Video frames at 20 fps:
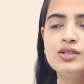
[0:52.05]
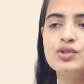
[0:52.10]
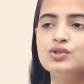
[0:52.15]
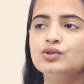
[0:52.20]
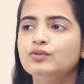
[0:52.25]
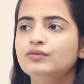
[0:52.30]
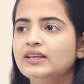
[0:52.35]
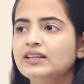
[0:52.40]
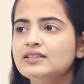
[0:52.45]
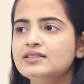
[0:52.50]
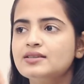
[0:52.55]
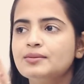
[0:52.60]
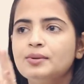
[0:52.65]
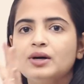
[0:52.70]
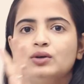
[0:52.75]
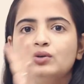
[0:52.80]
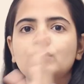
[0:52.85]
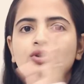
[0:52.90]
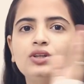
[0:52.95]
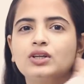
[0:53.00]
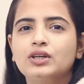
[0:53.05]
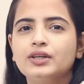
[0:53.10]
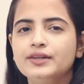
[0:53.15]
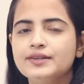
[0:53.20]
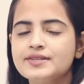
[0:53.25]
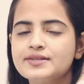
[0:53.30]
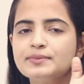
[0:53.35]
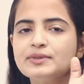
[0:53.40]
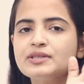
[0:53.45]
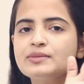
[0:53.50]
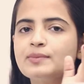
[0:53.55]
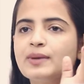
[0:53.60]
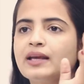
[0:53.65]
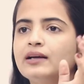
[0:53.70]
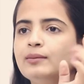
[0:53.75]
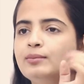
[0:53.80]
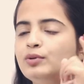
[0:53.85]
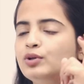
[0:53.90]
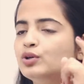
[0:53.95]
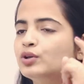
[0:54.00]
So when it's about Christmas
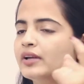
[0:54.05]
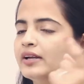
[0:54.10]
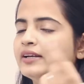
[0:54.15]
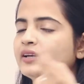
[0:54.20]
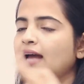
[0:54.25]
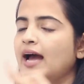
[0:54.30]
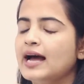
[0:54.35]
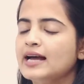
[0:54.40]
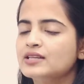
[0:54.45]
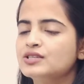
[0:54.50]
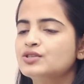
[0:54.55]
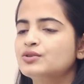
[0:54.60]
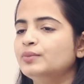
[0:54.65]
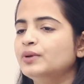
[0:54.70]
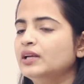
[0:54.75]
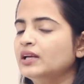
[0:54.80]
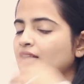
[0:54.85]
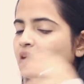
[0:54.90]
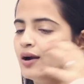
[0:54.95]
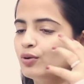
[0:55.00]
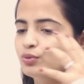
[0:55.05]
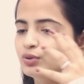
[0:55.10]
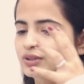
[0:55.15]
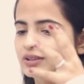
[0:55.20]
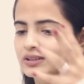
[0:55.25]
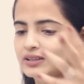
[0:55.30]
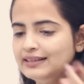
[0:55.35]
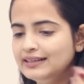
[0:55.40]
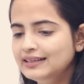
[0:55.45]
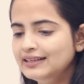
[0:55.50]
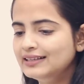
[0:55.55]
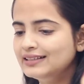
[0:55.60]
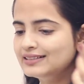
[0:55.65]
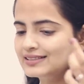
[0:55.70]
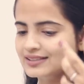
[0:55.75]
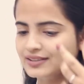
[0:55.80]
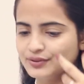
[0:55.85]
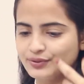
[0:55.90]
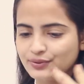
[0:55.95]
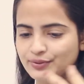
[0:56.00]
makeup look, it has to be around
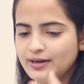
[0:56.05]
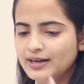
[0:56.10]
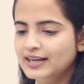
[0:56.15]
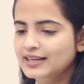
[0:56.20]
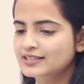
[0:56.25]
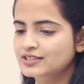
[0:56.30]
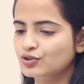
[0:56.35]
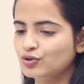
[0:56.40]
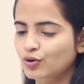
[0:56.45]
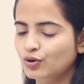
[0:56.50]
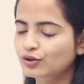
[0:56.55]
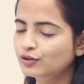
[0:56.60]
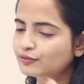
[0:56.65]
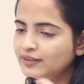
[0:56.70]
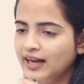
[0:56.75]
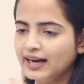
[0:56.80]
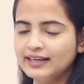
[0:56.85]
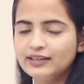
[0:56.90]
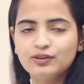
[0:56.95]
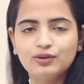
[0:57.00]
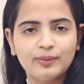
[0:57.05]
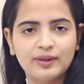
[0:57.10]
greens and reds and all of that.